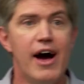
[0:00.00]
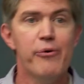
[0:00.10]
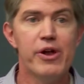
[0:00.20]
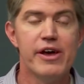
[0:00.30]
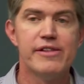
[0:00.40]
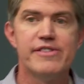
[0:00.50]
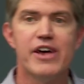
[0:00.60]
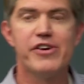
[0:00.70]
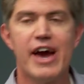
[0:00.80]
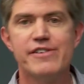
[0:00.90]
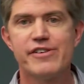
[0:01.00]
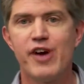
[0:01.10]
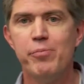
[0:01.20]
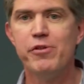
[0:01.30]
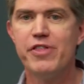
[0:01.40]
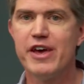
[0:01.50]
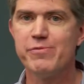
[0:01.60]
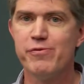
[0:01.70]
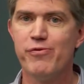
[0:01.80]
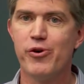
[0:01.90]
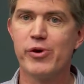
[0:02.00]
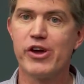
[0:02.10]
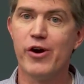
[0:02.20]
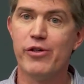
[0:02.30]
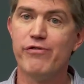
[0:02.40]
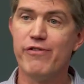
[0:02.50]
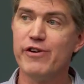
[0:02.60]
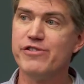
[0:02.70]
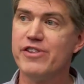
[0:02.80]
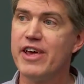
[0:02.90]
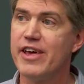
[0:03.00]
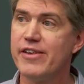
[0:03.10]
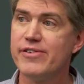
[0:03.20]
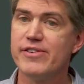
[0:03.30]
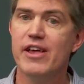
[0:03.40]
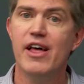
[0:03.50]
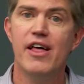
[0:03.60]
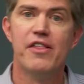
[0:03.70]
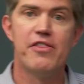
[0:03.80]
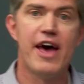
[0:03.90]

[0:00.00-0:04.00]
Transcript: We've asked him to share with us how he facilitates his prep chemistry class